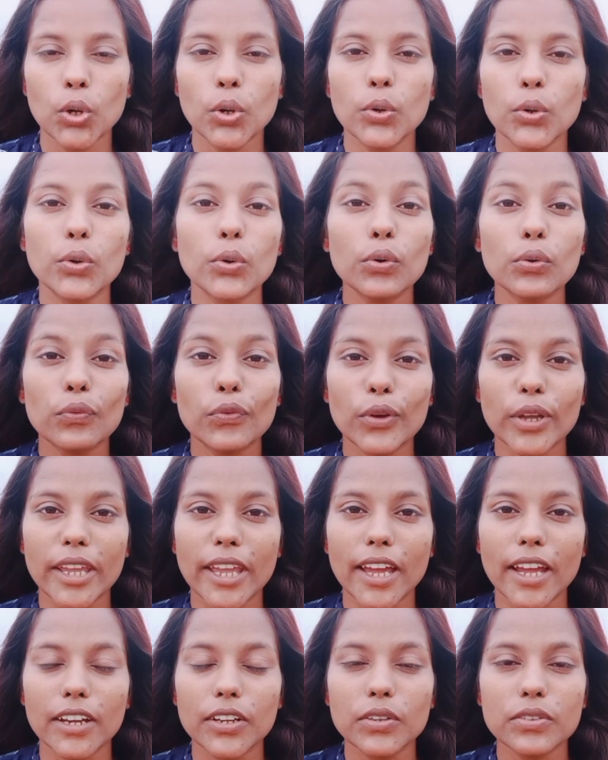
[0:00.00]
don't
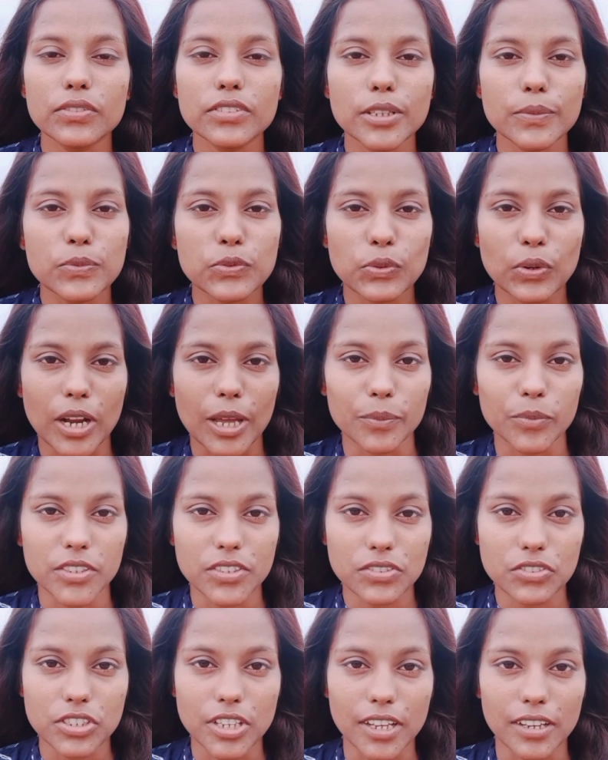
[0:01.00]
forget to subscribe
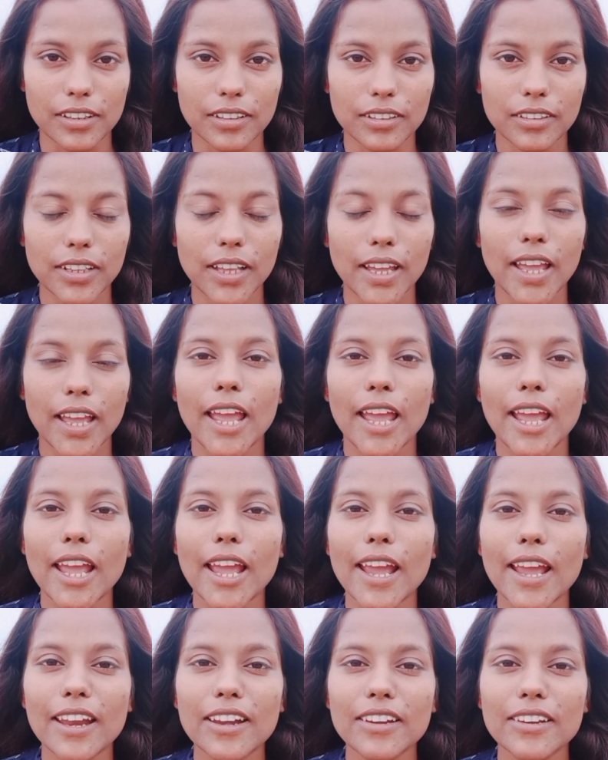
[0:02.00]
this channel
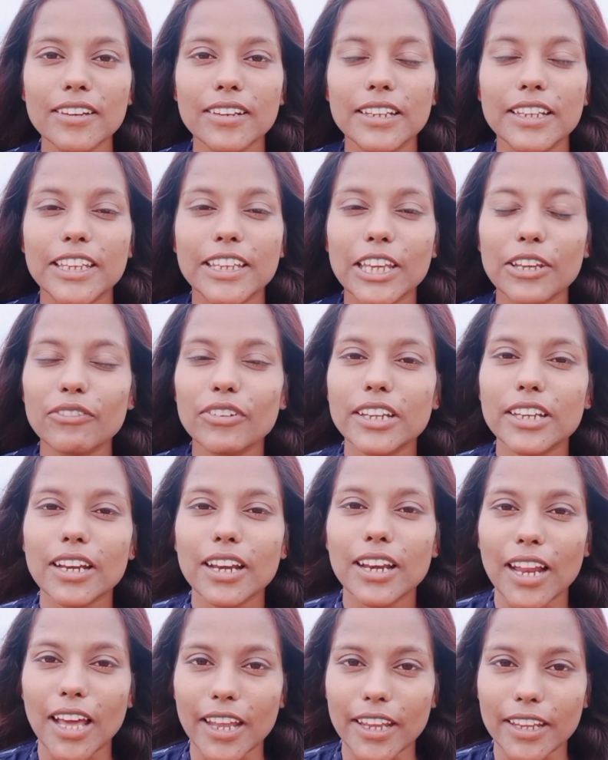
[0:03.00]
and give it a
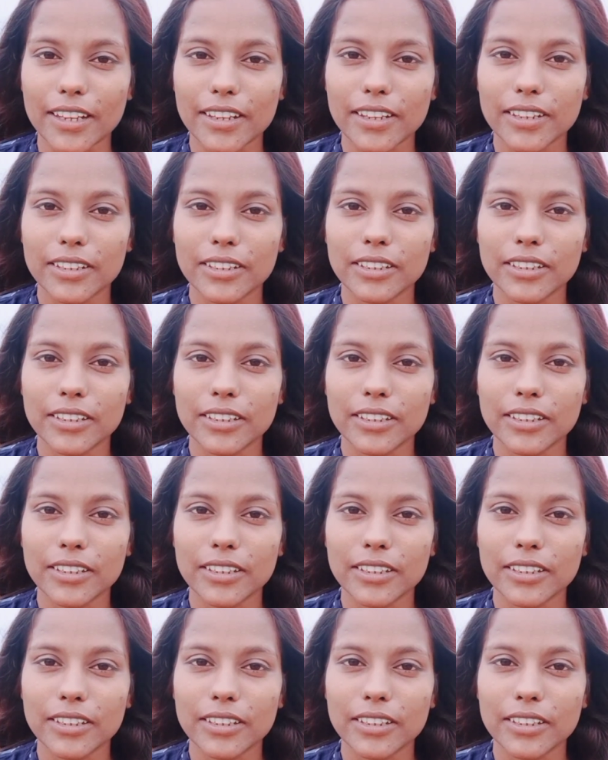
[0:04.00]
like.